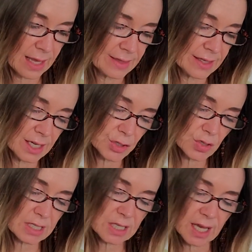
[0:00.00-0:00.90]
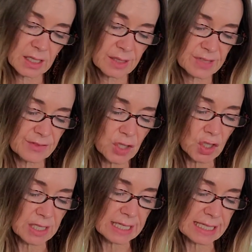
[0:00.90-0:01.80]
And then under the title of
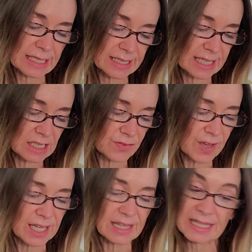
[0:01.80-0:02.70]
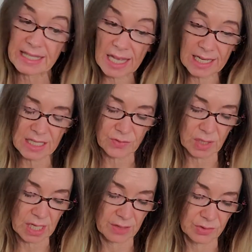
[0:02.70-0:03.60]
difficulties in identifying the signs of
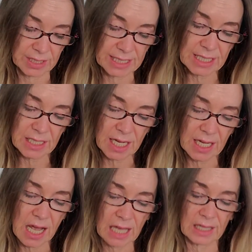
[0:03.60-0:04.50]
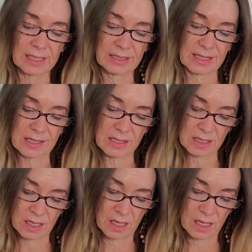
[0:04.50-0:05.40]
recovery, I highlighted this.
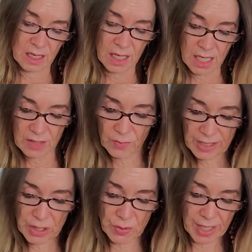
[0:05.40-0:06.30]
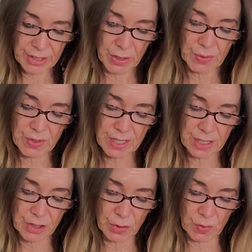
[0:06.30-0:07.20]
If we do not notice
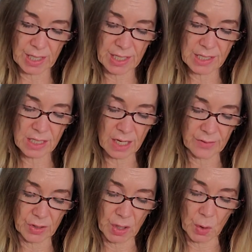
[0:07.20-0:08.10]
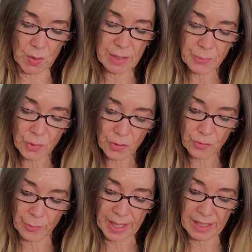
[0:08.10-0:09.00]
the degrees of our own
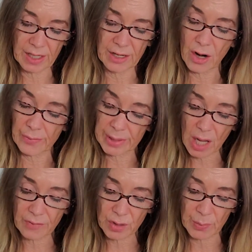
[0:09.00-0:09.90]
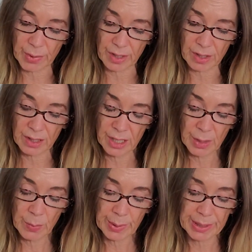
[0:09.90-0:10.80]
improvement in our recovery work,
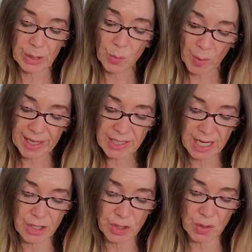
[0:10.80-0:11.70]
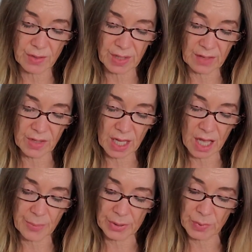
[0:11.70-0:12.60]
we are in great danger of giving
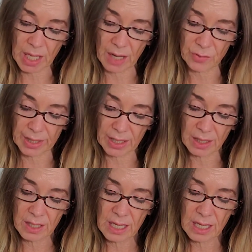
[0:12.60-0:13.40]
up on recovering.